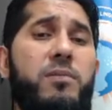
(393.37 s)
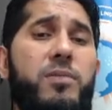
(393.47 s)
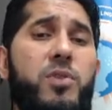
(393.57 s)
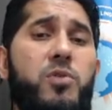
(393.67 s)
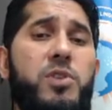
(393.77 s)

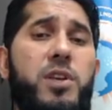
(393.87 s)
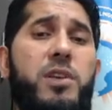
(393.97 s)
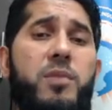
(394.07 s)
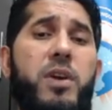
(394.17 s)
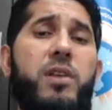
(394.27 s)
You see
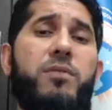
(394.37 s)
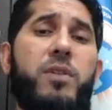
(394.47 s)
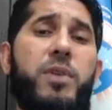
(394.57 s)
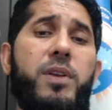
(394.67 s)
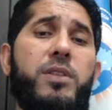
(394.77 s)
the main
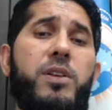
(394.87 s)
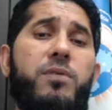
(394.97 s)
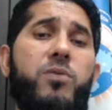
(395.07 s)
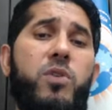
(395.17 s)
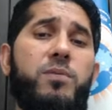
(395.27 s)
verb in
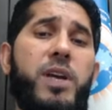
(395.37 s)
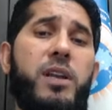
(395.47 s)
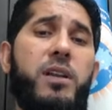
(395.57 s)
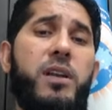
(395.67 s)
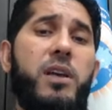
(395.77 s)
third form
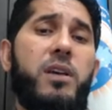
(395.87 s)
done.